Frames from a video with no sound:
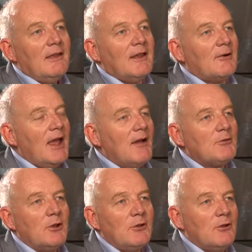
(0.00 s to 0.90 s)
They don't have
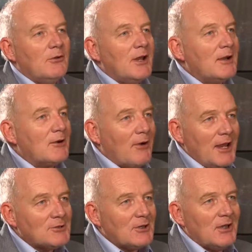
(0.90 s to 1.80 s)
to do an
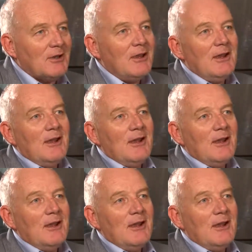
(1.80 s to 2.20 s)
integration.